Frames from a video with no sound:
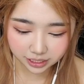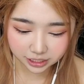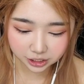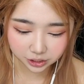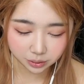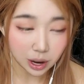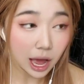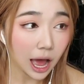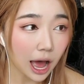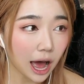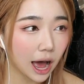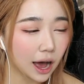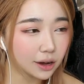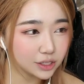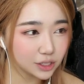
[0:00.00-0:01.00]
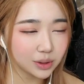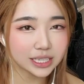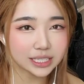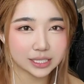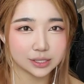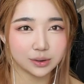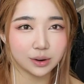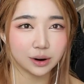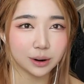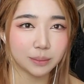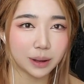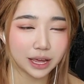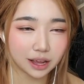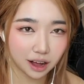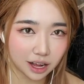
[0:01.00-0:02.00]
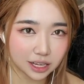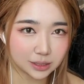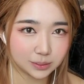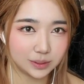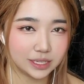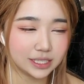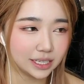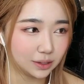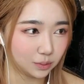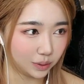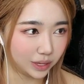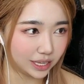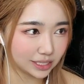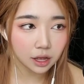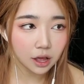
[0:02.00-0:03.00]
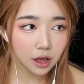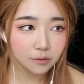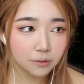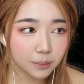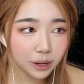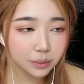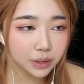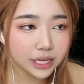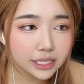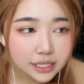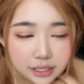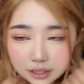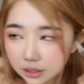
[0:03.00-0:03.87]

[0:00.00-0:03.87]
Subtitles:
get to. How do I store my cosplays and wigs? For my wigs,